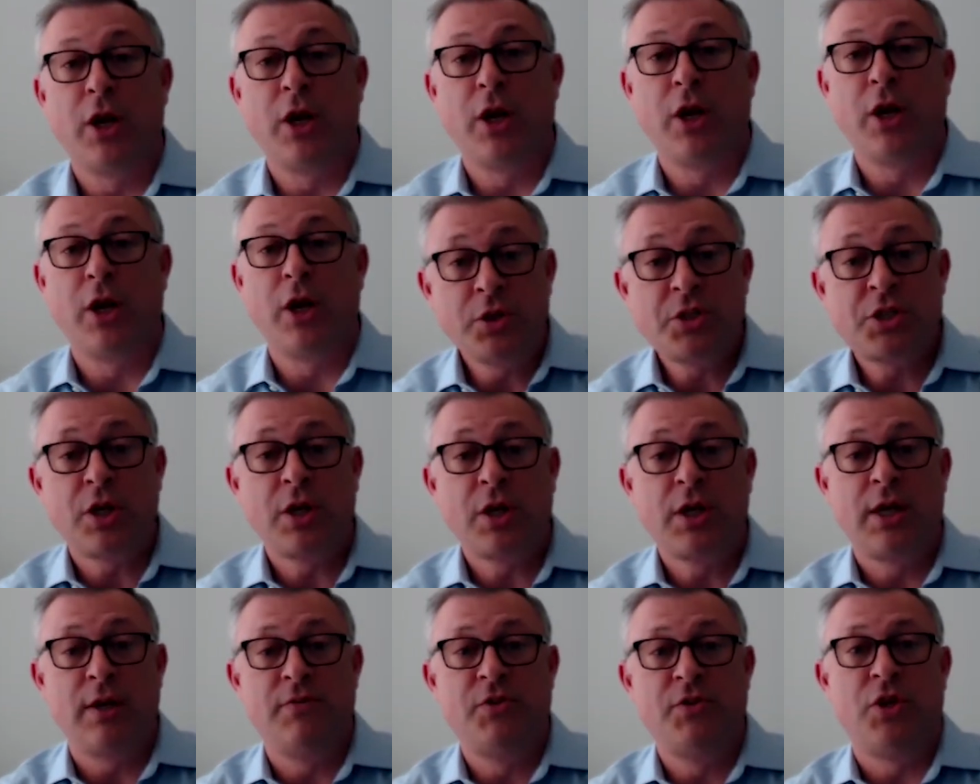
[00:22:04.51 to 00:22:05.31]
It also
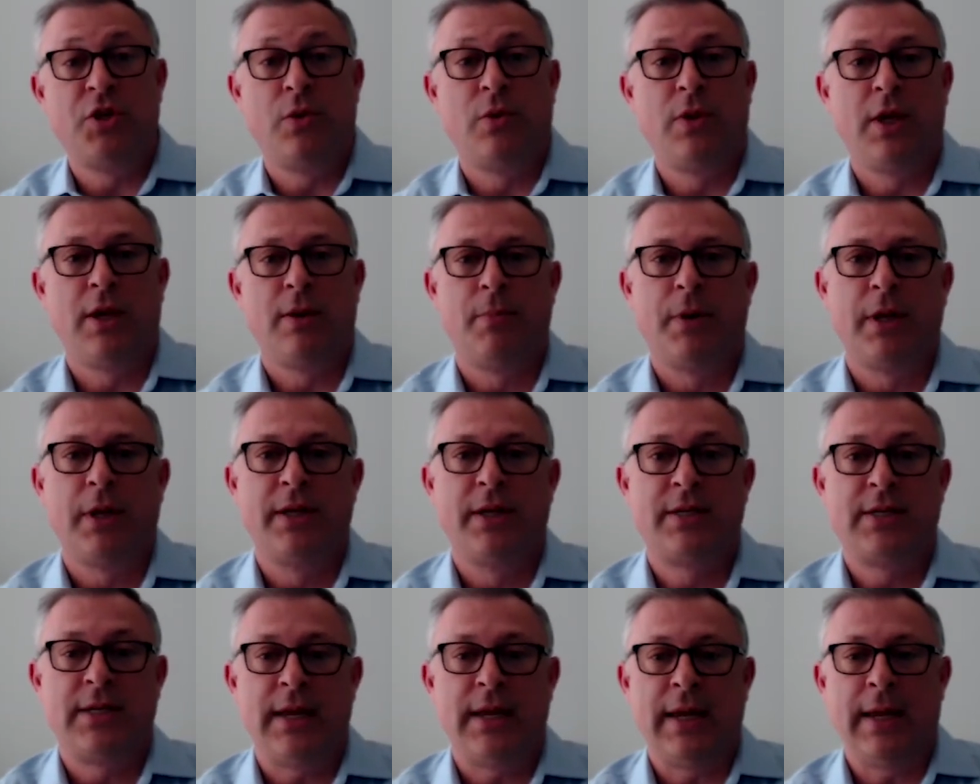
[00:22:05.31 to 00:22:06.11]
gives you the
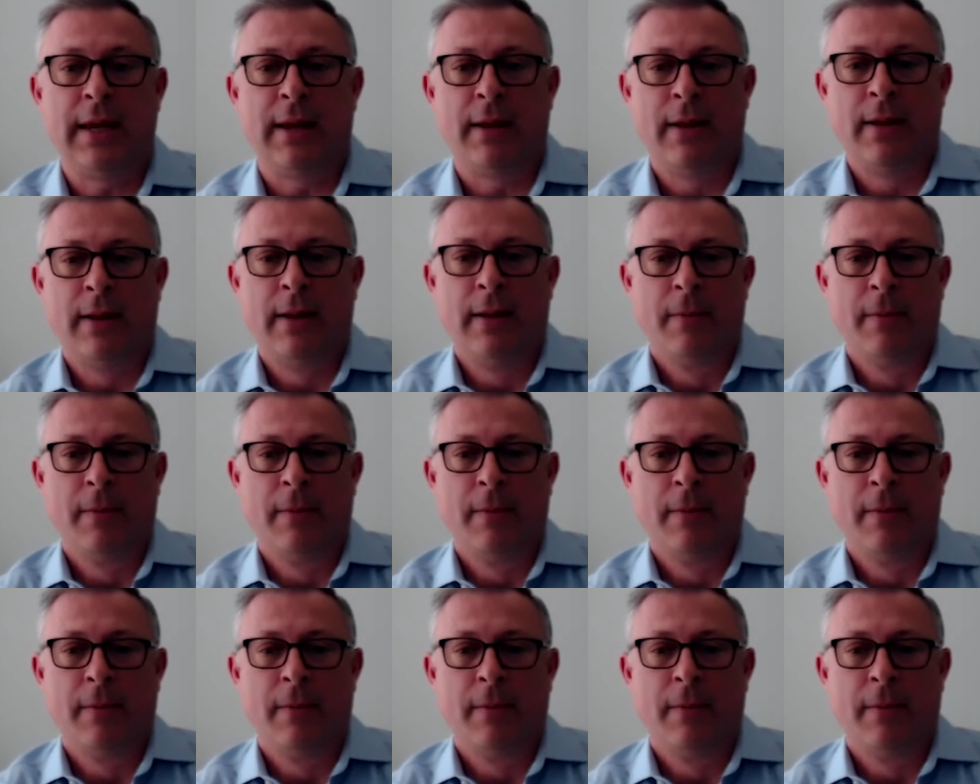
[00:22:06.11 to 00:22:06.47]
ability.